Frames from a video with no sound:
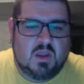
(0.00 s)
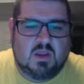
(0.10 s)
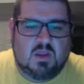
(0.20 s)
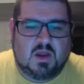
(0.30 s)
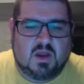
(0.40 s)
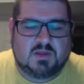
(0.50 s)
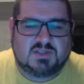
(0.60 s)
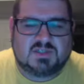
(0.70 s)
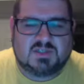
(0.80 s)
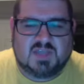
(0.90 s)

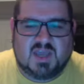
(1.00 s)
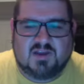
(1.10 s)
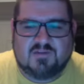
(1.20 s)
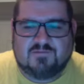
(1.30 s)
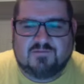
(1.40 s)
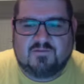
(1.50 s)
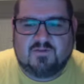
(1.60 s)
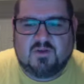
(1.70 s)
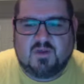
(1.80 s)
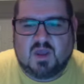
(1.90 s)
it's just kind of
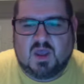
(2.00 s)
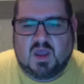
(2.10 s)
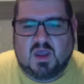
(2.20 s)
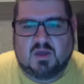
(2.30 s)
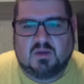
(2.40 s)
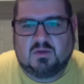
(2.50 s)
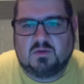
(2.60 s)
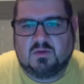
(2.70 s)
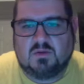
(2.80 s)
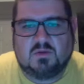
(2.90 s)

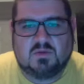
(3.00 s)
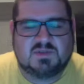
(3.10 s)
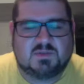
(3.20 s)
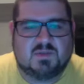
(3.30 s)
some